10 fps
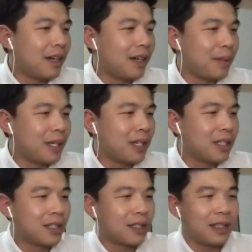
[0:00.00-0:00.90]

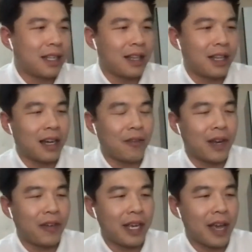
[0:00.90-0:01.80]
because they are
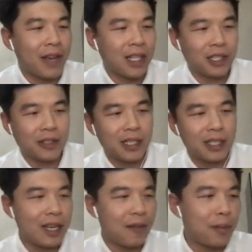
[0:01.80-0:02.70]
very adventurous,
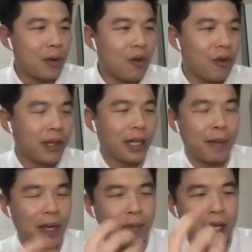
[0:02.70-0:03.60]
they are bold, they
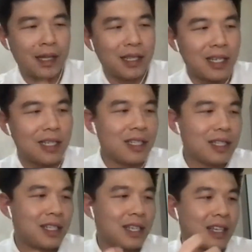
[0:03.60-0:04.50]
make big
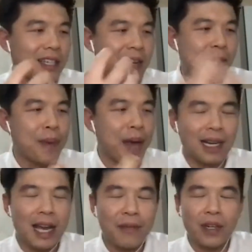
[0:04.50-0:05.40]
decisions that impact
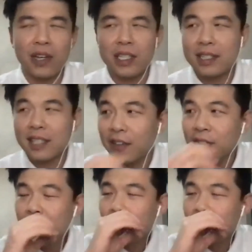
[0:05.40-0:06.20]
life and all that stuff.